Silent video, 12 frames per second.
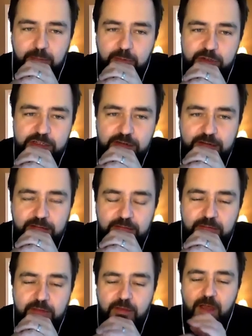appreciate it.
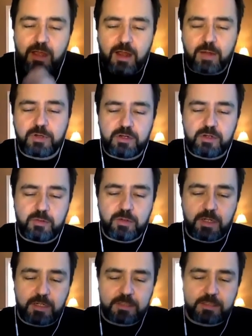I'm going
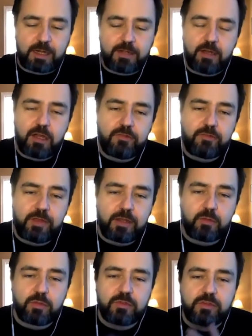to sign off,
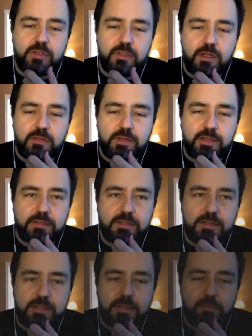and we'll see you all next
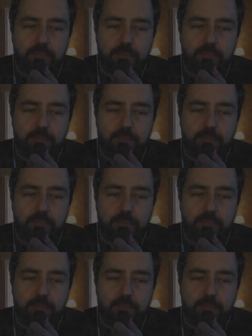time.